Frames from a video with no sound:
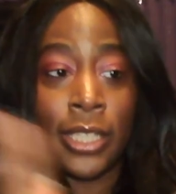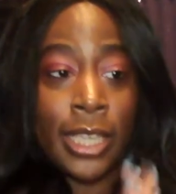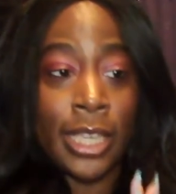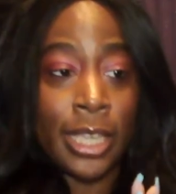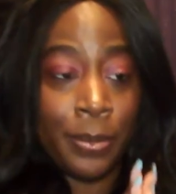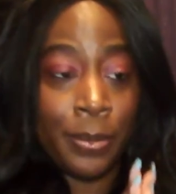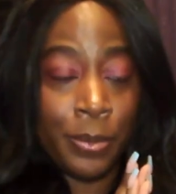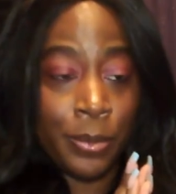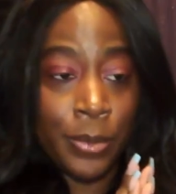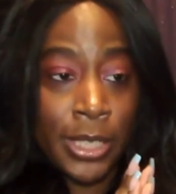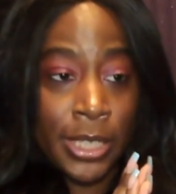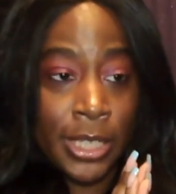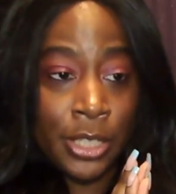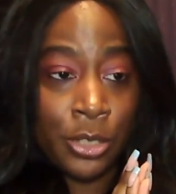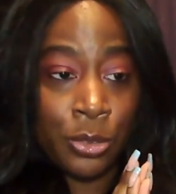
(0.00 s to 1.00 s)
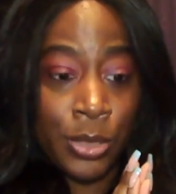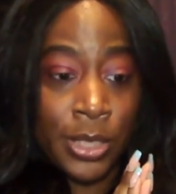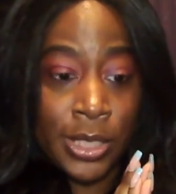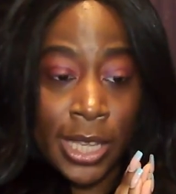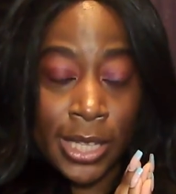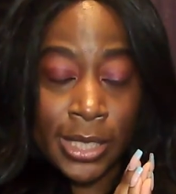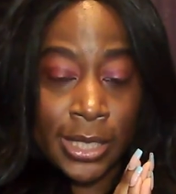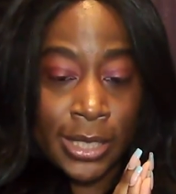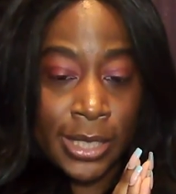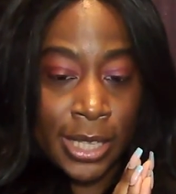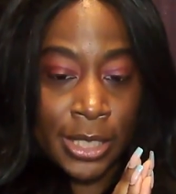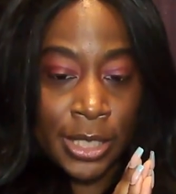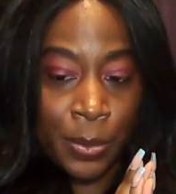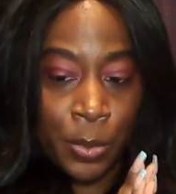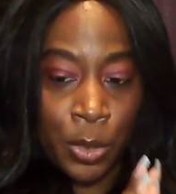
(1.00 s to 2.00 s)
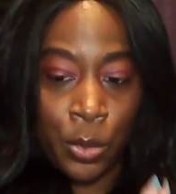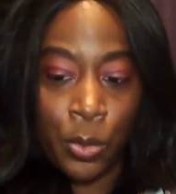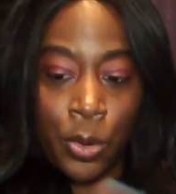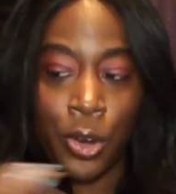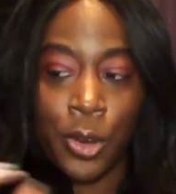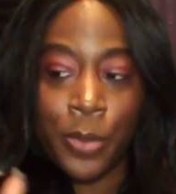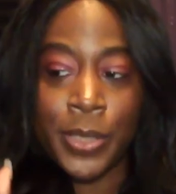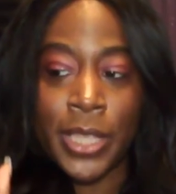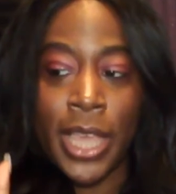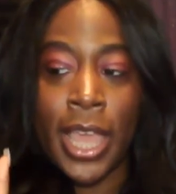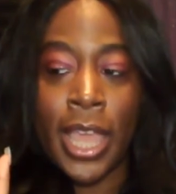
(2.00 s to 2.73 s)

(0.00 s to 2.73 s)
Keep reading, you sexy, sexy bookworms.